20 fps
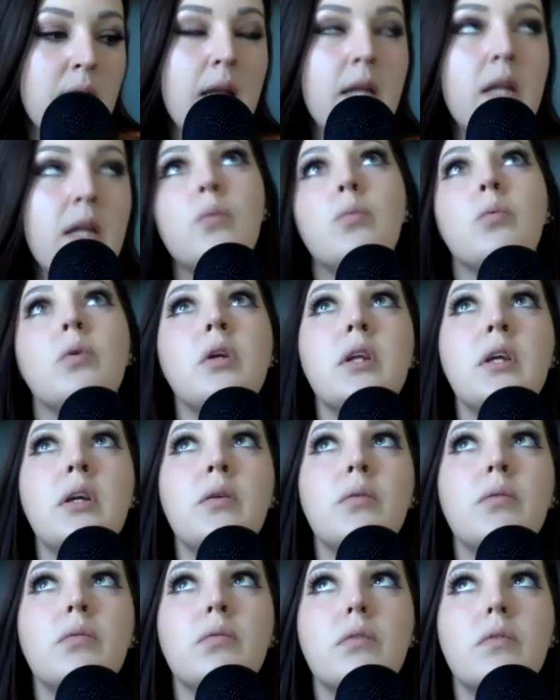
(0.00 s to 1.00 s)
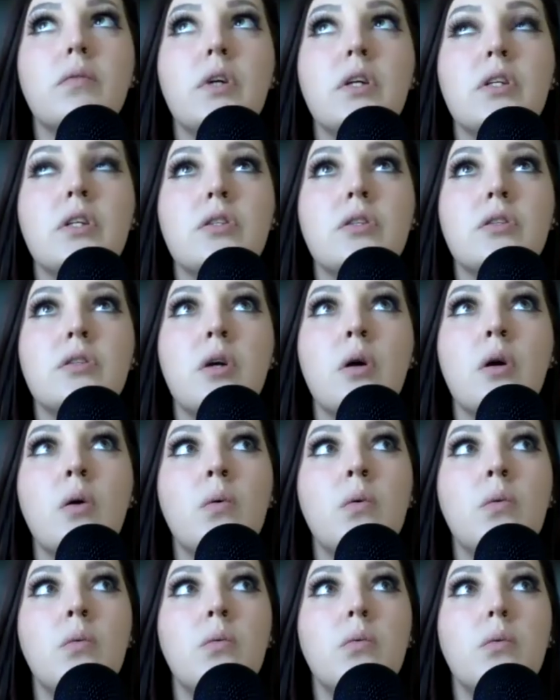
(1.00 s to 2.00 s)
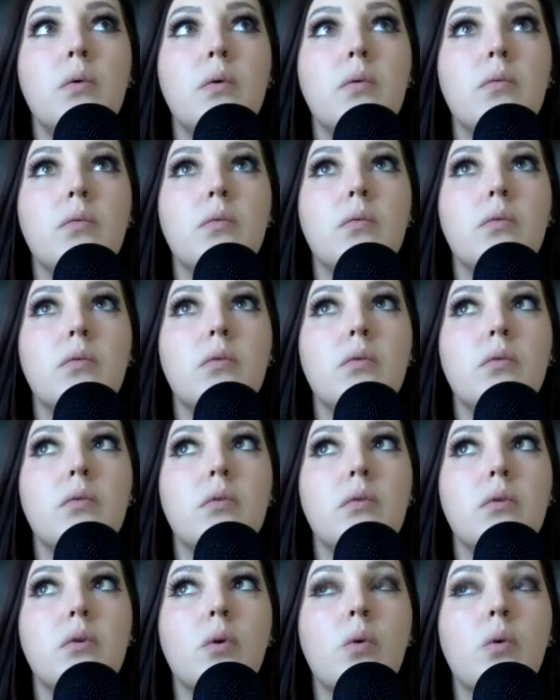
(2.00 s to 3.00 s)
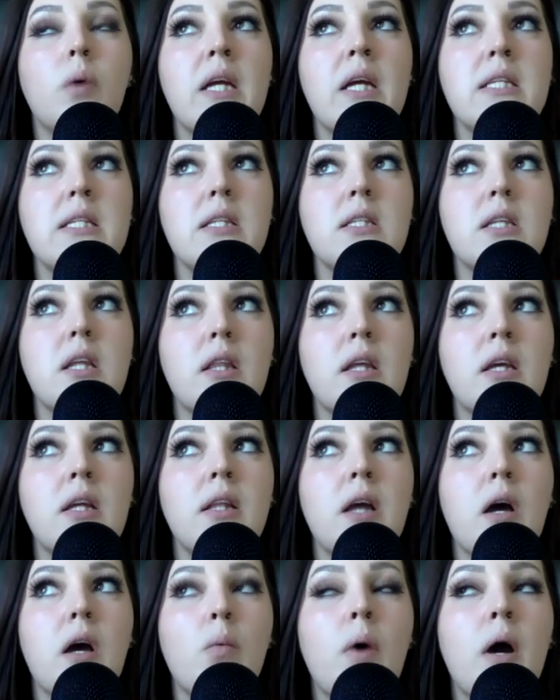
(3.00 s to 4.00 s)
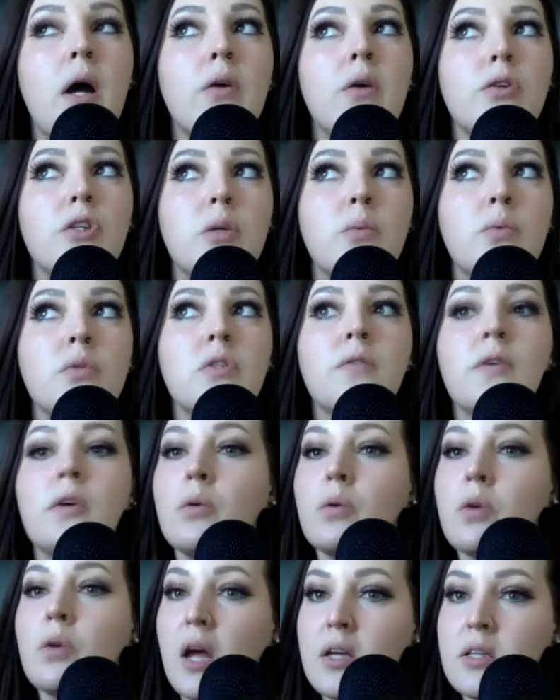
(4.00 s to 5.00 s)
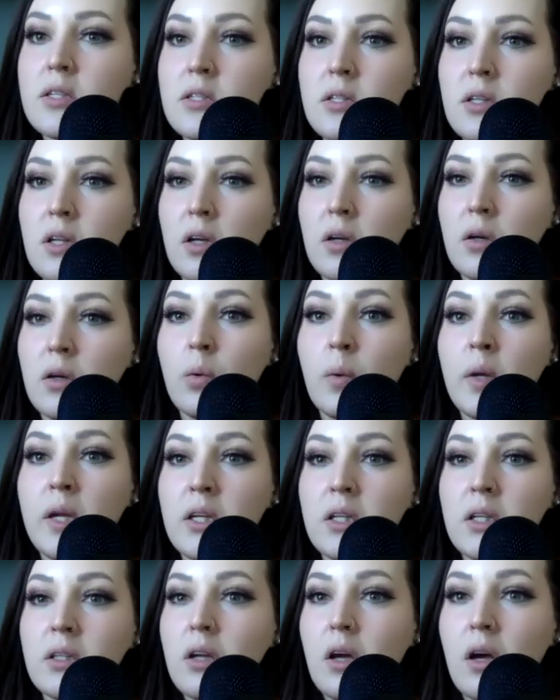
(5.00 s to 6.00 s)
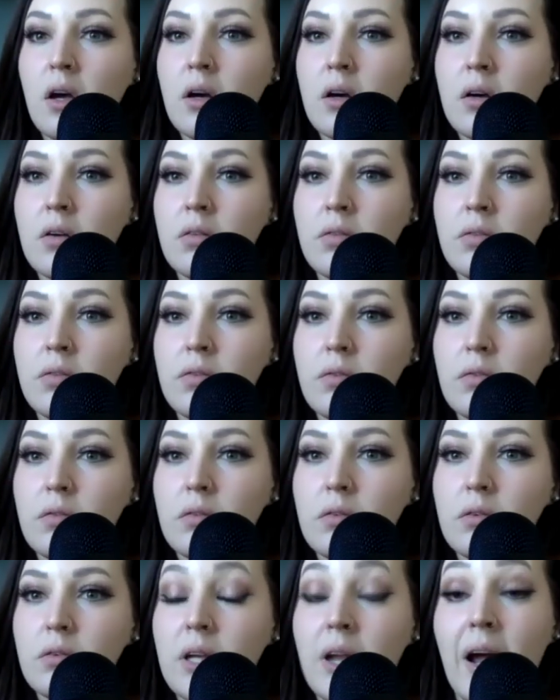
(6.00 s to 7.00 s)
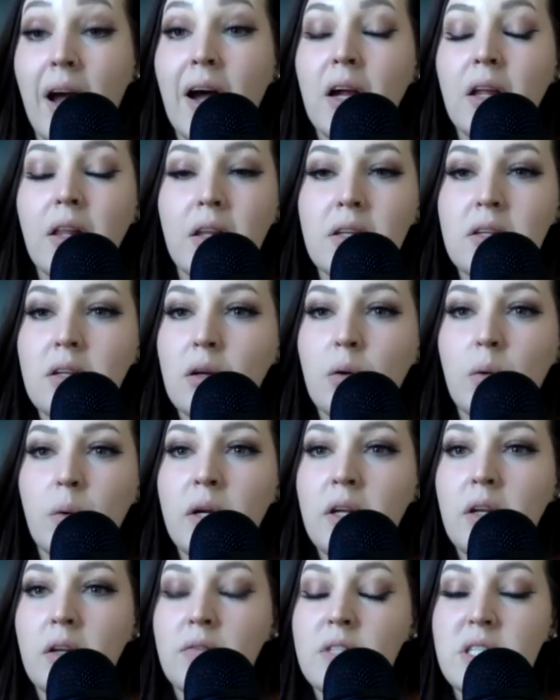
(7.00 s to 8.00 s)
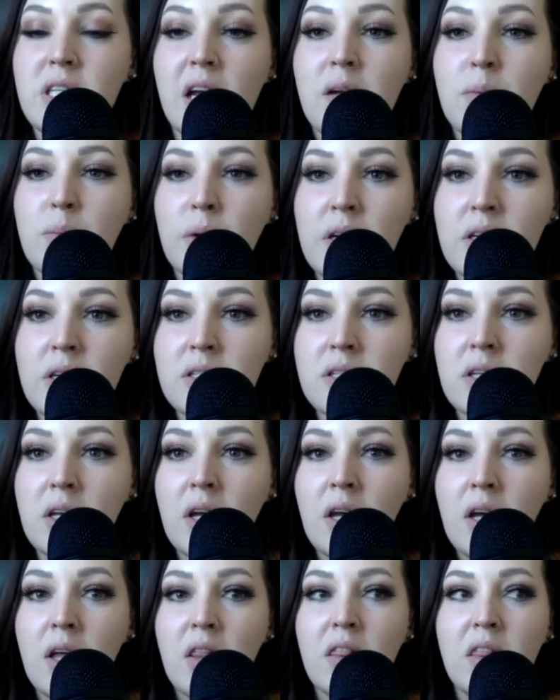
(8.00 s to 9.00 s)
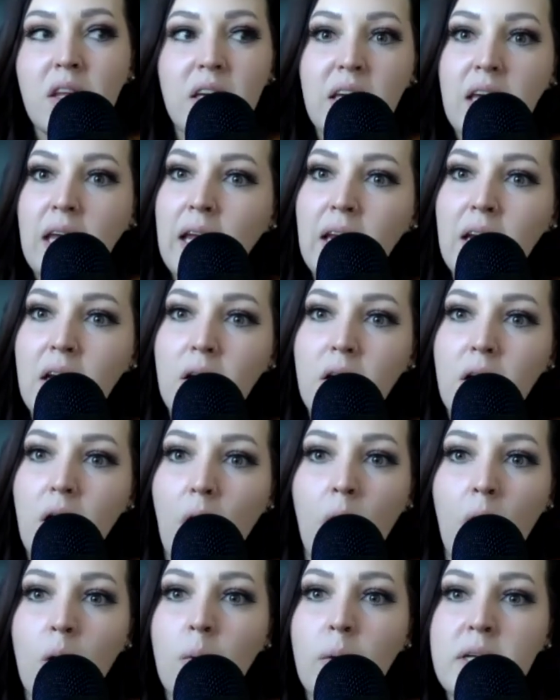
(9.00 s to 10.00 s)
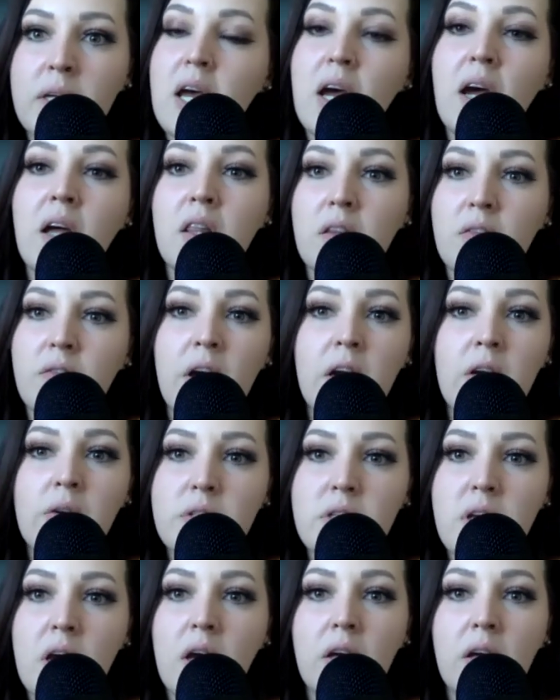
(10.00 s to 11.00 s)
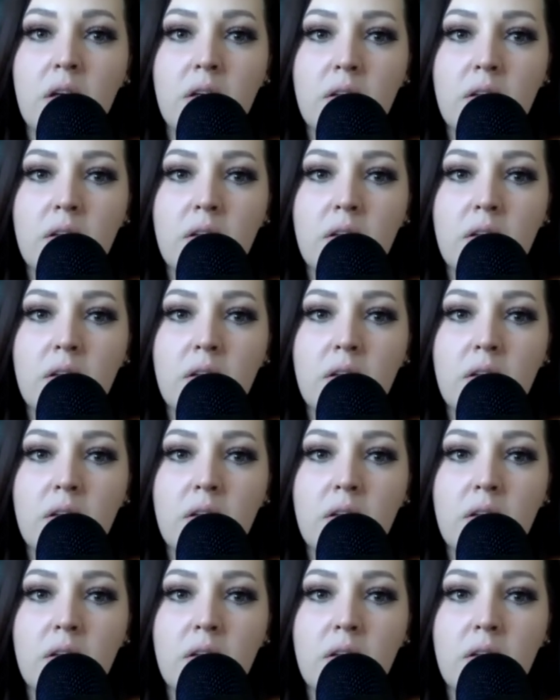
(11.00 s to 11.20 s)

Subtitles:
And it really is so crazy to think that while she was viewed as a queen of an island, a queen of Cyprus, the king always had the final say.